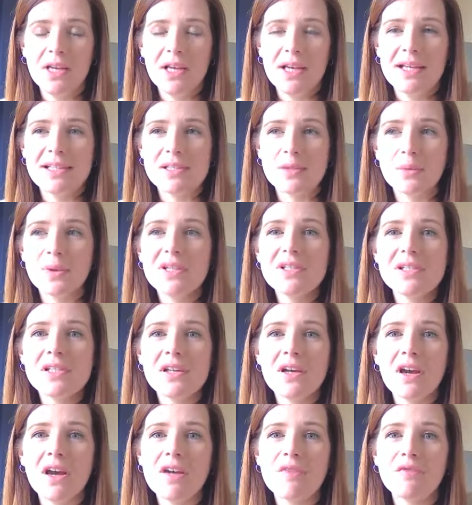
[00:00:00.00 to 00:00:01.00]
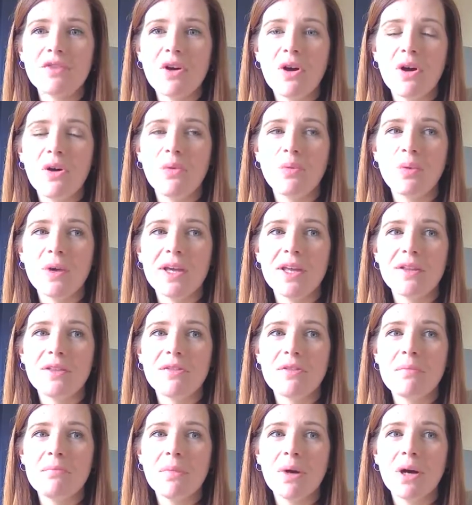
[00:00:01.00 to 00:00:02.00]
is the ones that I've got with
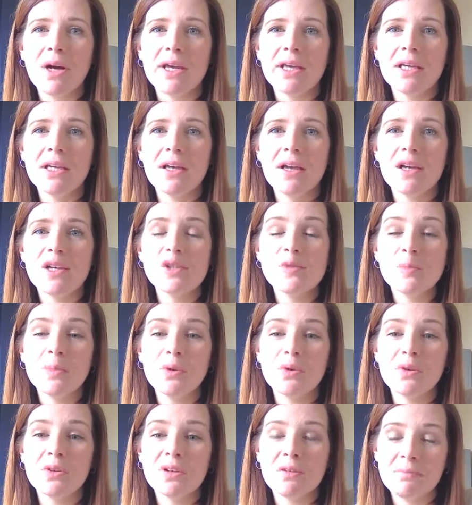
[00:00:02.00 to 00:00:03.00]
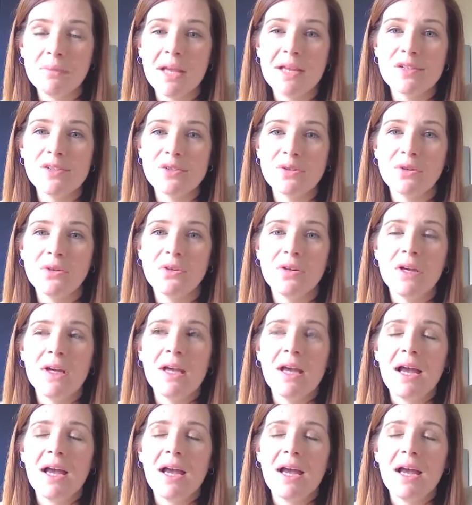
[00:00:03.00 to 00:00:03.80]
my Usborne mentor